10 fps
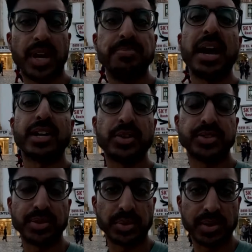I'm back
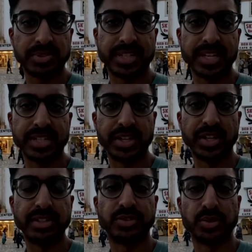outside where I'm staying here
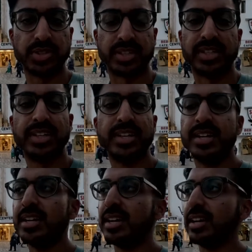in Susa.
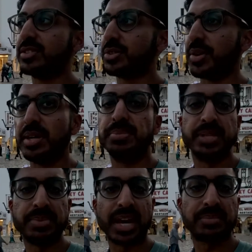It's great
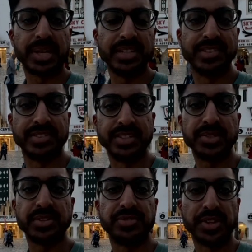being back by the sea. You
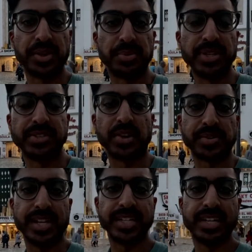can feel the breeze
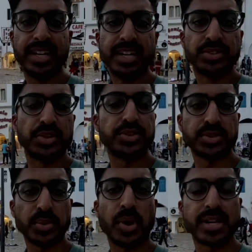already. So I was just
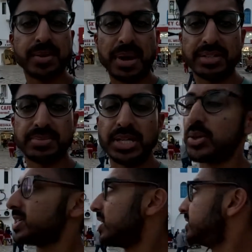walking back to my
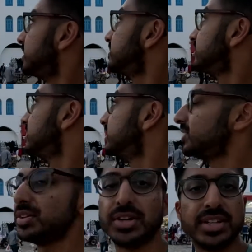hotel and I see
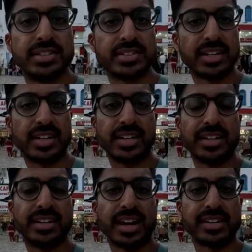that there is a
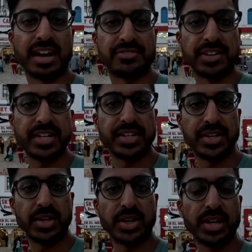cafe
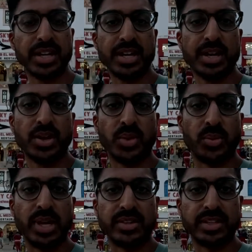here
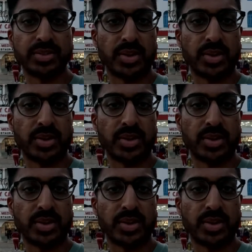that's